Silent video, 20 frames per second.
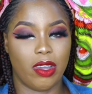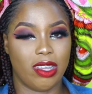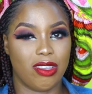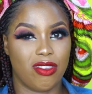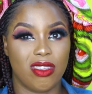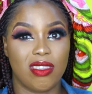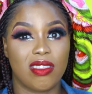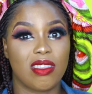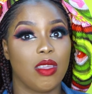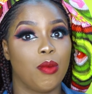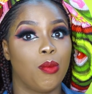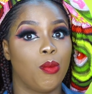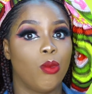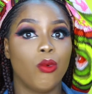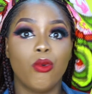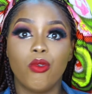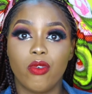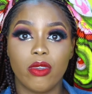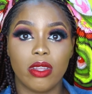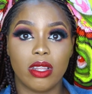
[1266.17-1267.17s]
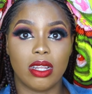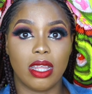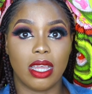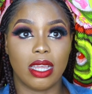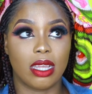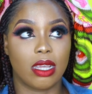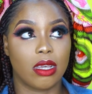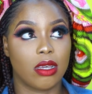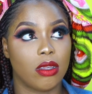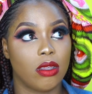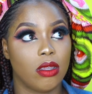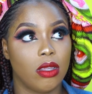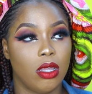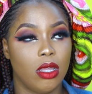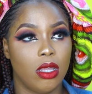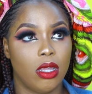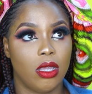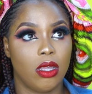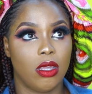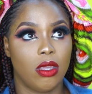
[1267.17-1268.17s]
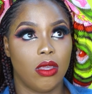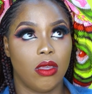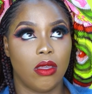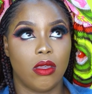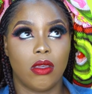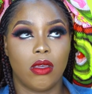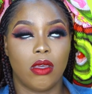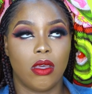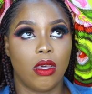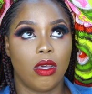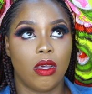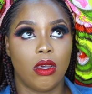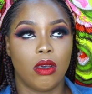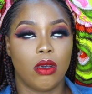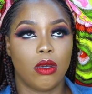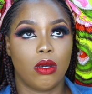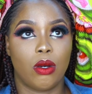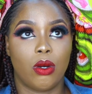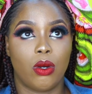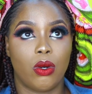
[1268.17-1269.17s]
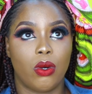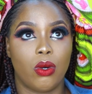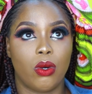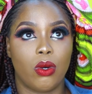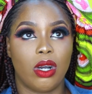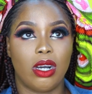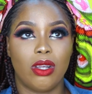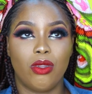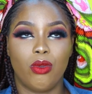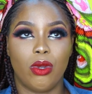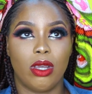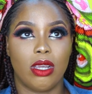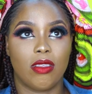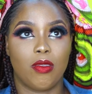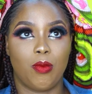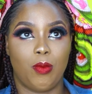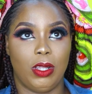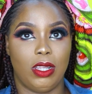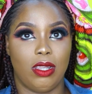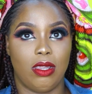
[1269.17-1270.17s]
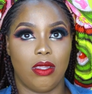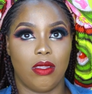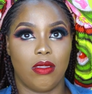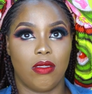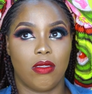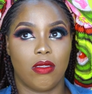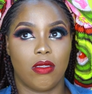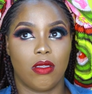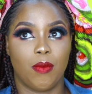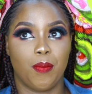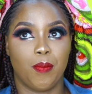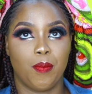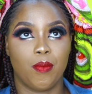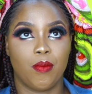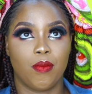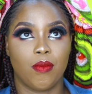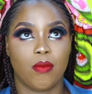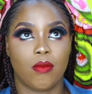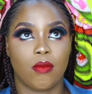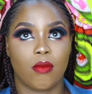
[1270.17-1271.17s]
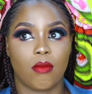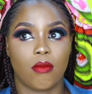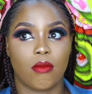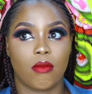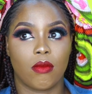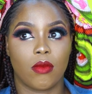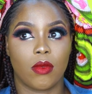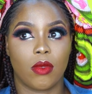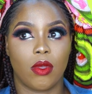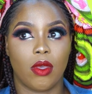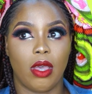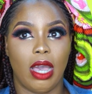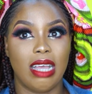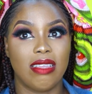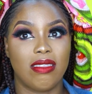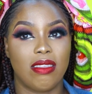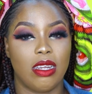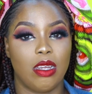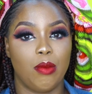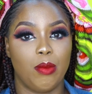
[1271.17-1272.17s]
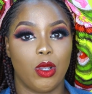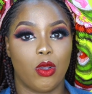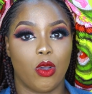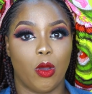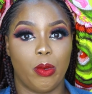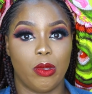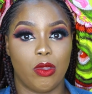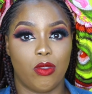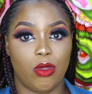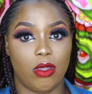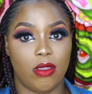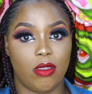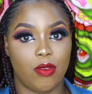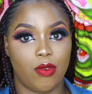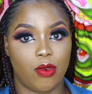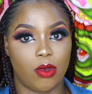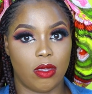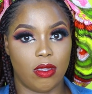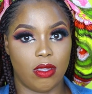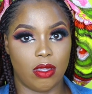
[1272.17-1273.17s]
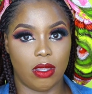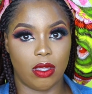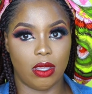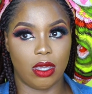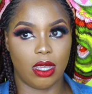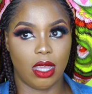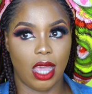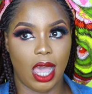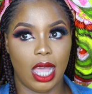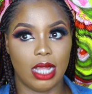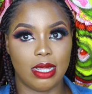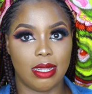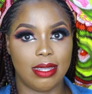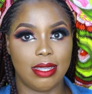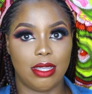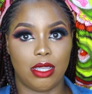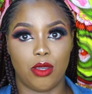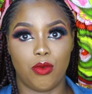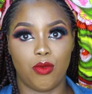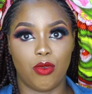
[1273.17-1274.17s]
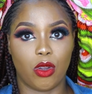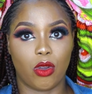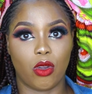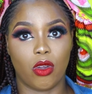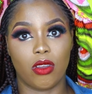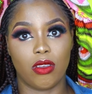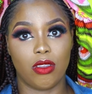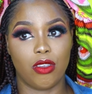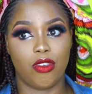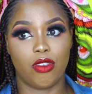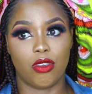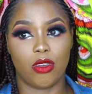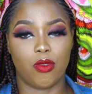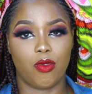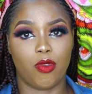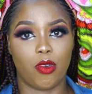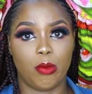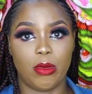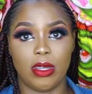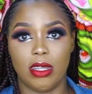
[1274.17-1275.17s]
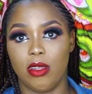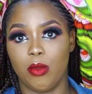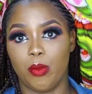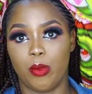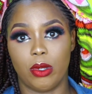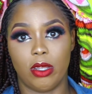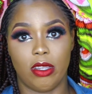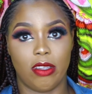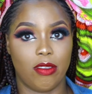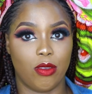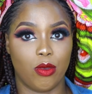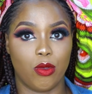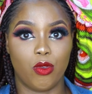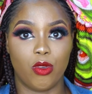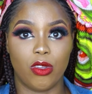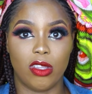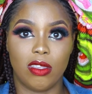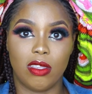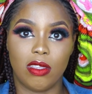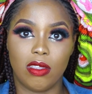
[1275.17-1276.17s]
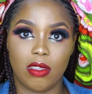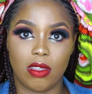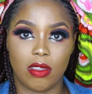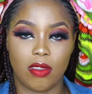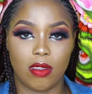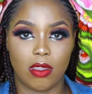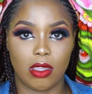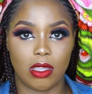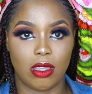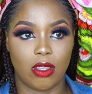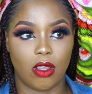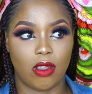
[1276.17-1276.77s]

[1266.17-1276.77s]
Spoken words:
I just keep moving. Like, how do I explain this? I started makeup in 2014. Yeah, I didn't gain recognition from anybody till 2016.